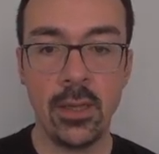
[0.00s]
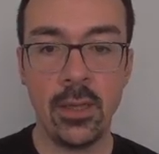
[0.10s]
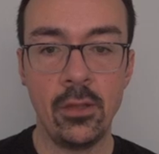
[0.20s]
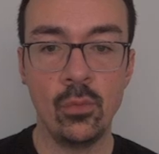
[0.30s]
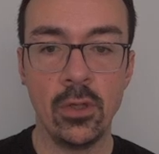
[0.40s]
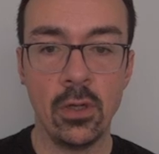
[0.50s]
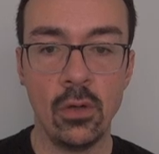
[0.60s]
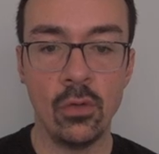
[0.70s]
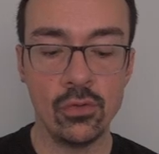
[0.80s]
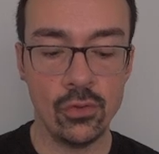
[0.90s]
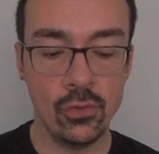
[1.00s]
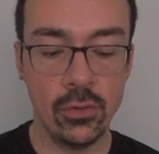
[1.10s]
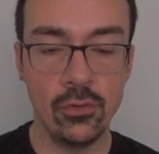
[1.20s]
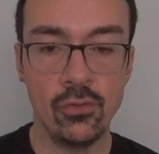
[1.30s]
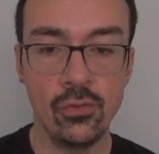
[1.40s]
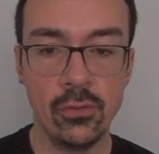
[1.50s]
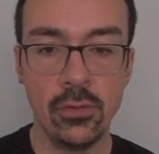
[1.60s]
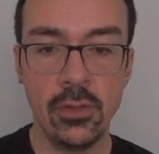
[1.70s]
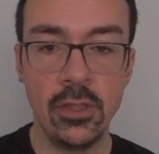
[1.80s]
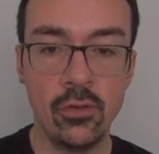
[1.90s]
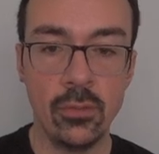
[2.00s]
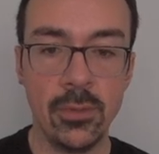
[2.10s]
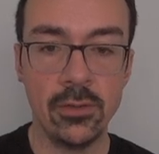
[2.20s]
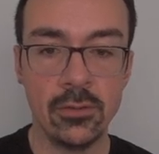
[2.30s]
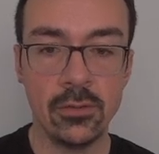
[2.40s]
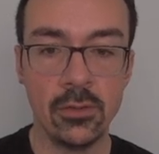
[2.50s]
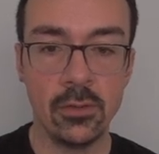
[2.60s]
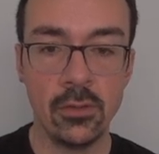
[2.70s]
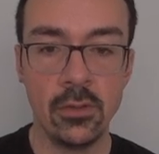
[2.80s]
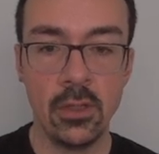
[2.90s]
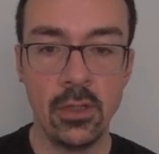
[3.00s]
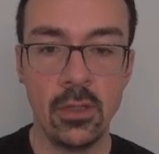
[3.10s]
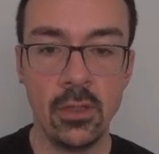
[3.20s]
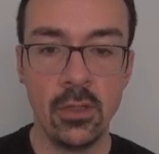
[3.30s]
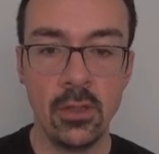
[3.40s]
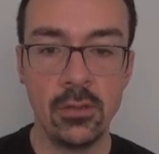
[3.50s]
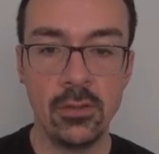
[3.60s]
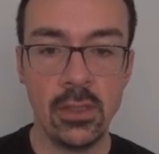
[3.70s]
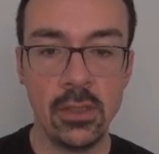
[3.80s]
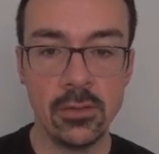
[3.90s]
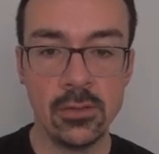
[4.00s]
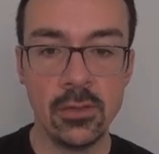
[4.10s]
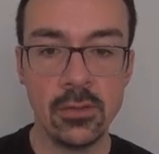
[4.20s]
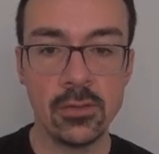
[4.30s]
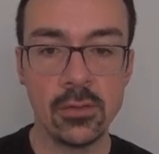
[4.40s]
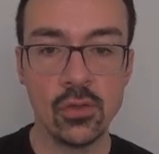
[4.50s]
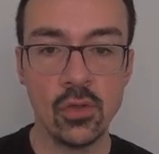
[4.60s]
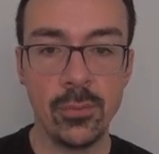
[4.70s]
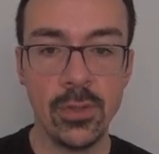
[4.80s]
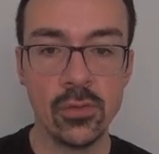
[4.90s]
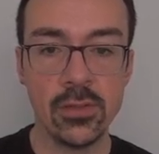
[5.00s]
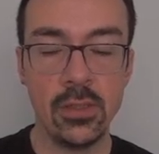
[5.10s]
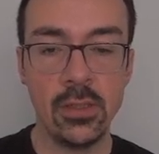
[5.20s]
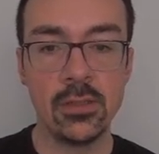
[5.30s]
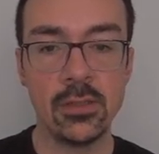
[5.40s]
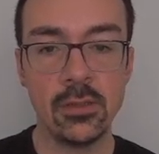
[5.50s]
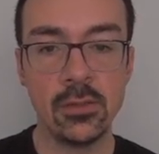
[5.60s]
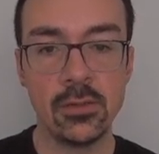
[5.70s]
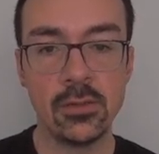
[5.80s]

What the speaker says: And we are also going to increment the instance. So because the instance